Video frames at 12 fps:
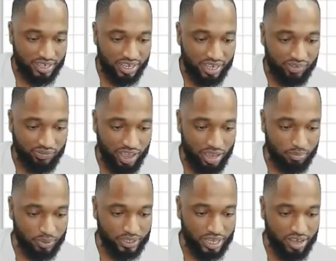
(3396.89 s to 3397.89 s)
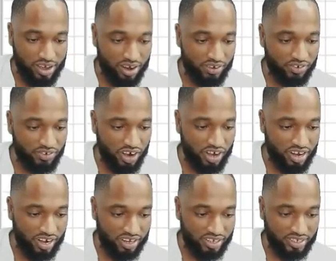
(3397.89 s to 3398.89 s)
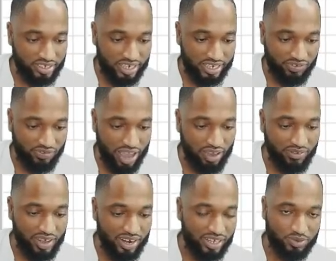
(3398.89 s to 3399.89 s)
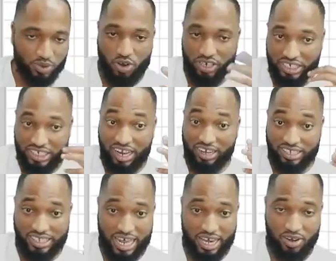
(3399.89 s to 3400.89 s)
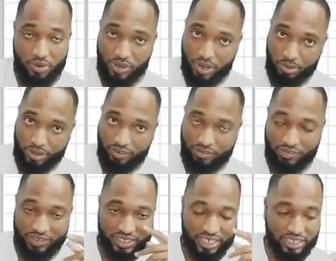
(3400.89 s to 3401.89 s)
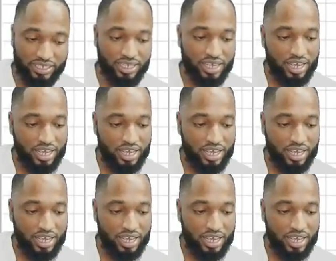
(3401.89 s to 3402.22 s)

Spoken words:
If I put $100 is $5. We're in dollars land now, we come out at 50 cents.